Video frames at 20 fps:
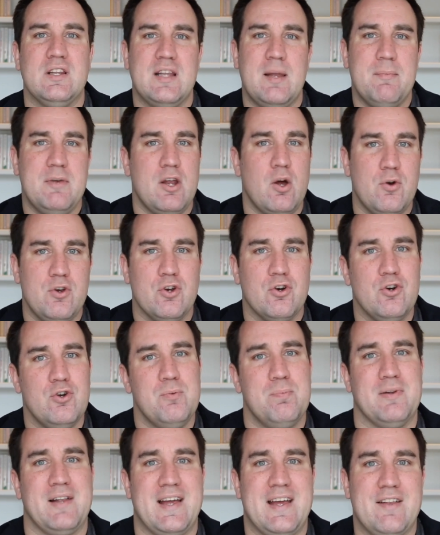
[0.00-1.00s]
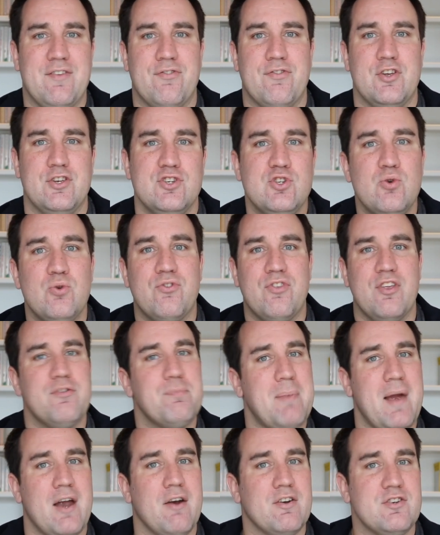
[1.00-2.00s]
Let me know your new plans to use this
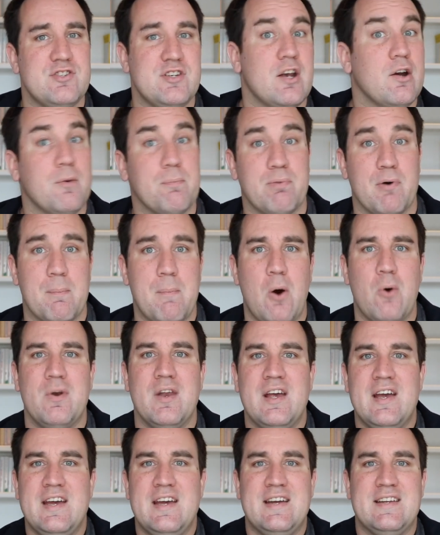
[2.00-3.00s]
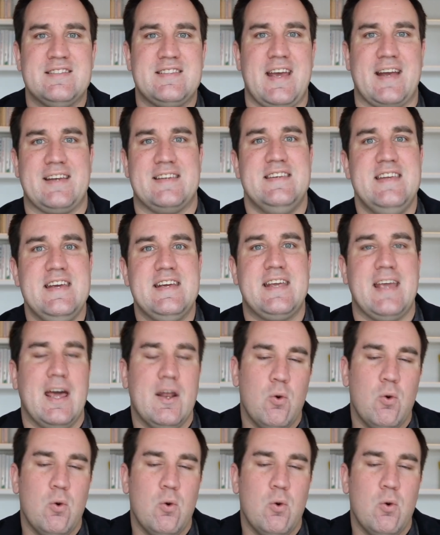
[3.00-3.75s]
pair and share and promote technique.